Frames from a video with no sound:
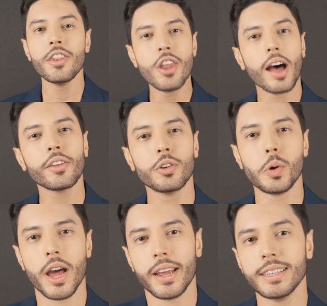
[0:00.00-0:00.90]
Another
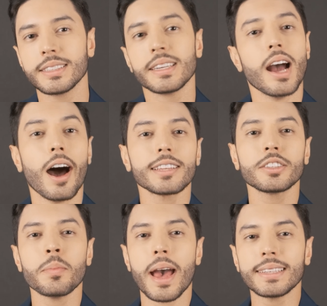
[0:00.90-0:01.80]
one is the
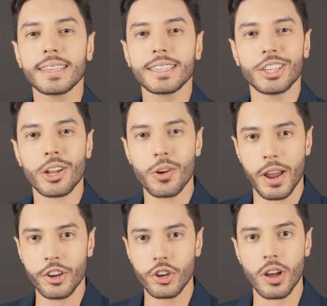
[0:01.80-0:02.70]
automatic
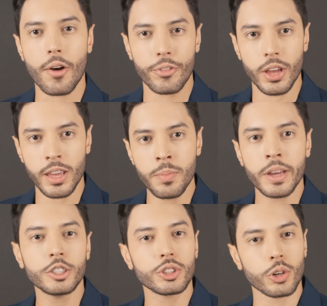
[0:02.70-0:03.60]
generation of the
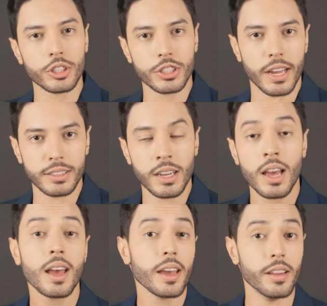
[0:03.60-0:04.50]
image source set.
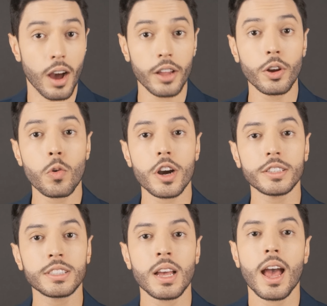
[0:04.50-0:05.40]
In other
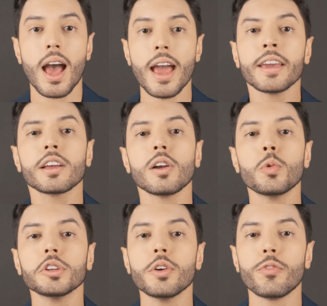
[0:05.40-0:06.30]
words, Angular
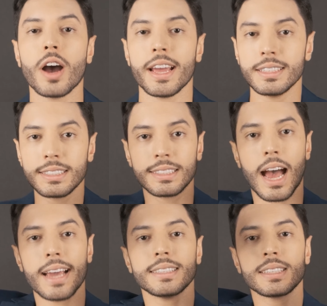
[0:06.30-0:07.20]
will define
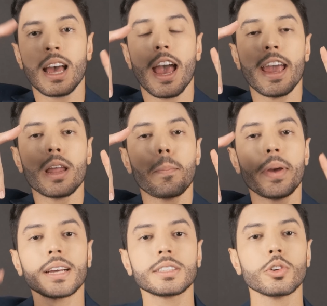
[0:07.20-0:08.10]
size and
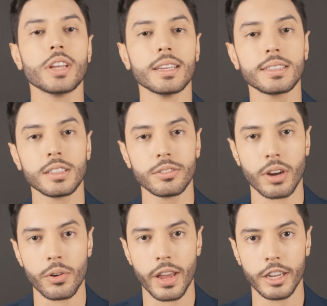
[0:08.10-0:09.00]
pixel density
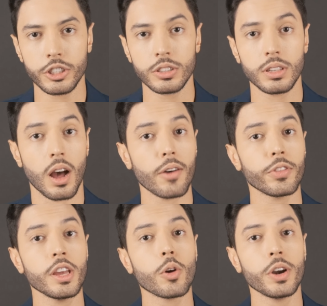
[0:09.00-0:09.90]
variations
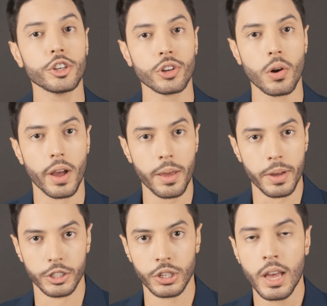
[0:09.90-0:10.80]
of the original
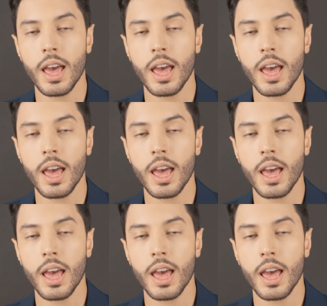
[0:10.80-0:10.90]
image.